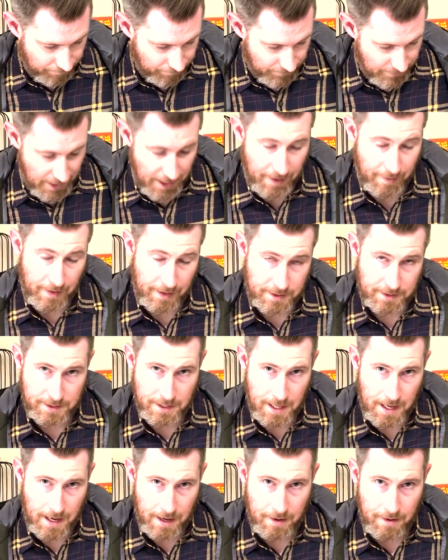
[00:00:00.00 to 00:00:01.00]
yeah, that's
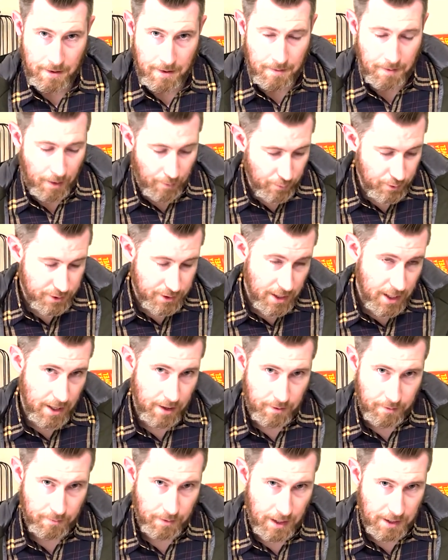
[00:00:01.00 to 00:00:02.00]
that. I will say,